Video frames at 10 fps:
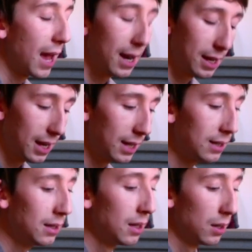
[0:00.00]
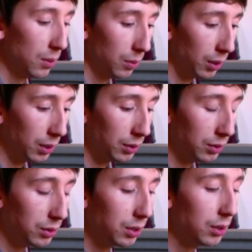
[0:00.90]
And again.
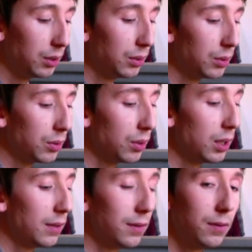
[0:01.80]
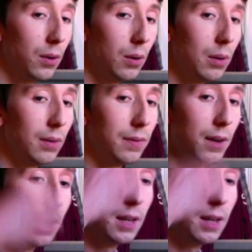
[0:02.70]
1, 2, 3, 4, 5,